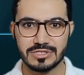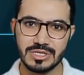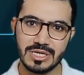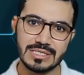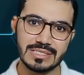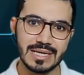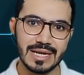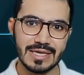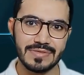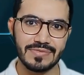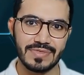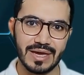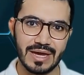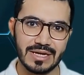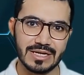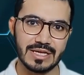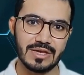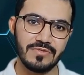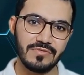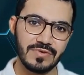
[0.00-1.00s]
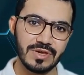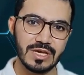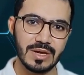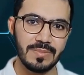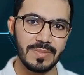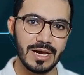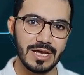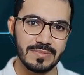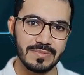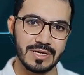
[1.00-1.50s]
Just like that, if we
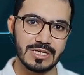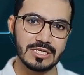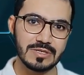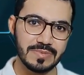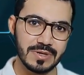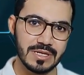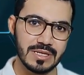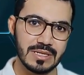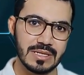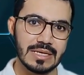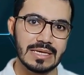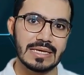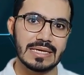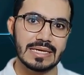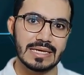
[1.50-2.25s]
combine multiple